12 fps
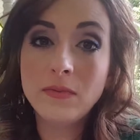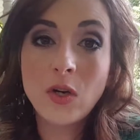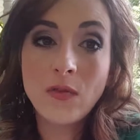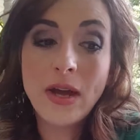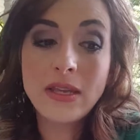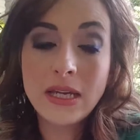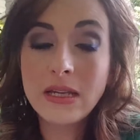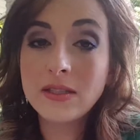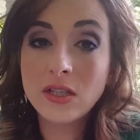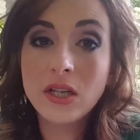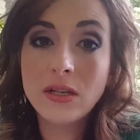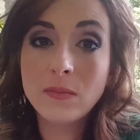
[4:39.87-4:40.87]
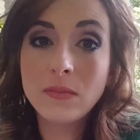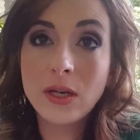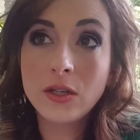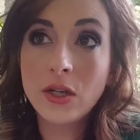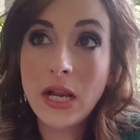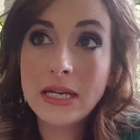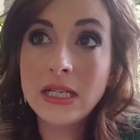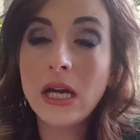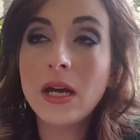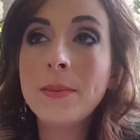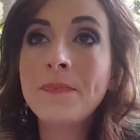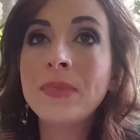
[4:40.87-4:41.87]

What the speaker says: if I think it's a good idea.